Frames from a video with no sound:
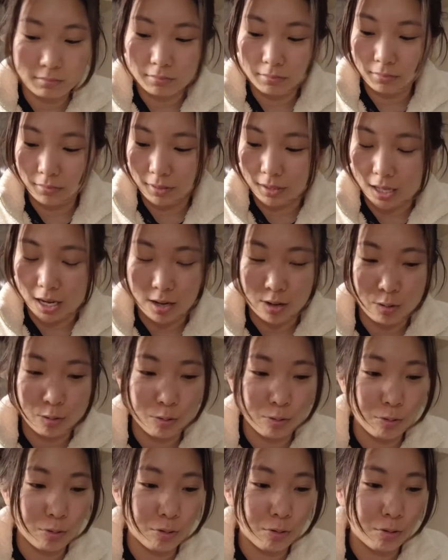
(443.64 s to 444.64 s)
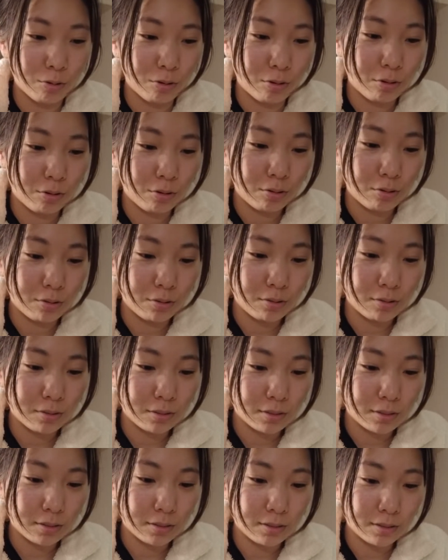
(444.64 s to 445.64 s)
madango,
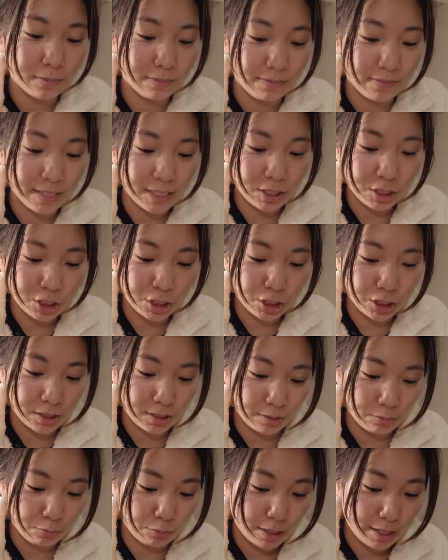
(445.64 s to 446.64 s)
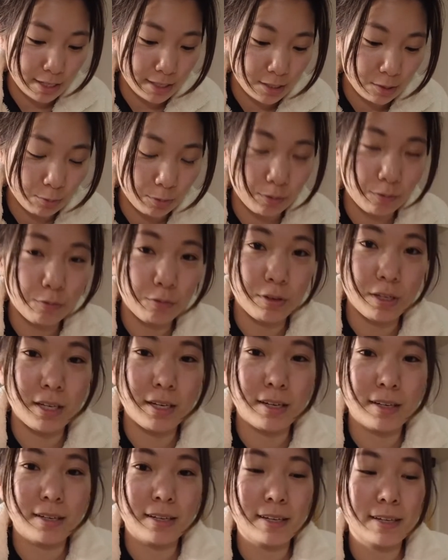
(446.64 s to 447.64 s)
some veggies and rice with
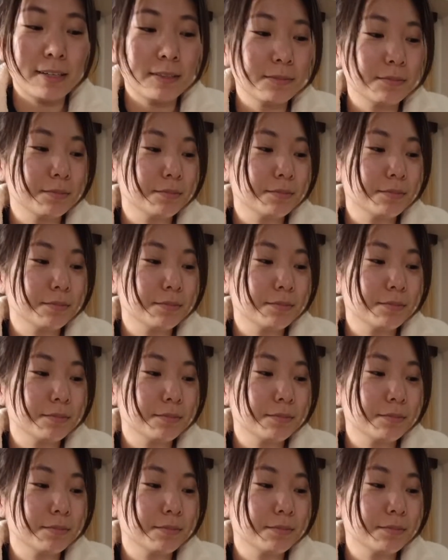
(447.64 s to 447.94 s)
furikake.